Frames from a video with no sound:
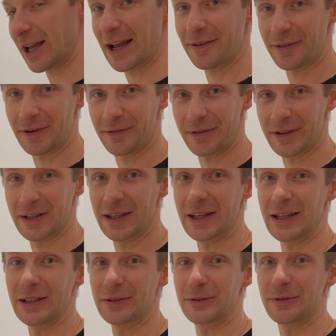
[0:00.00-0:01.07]
everything
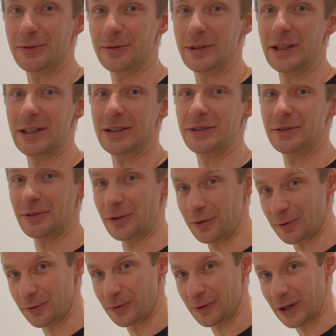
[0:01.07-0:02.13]
into the slow
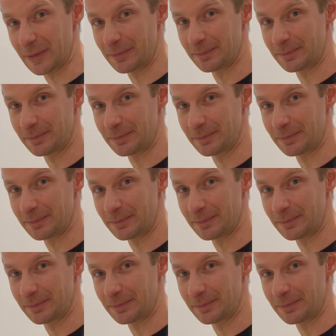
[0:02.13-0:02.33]
cooker.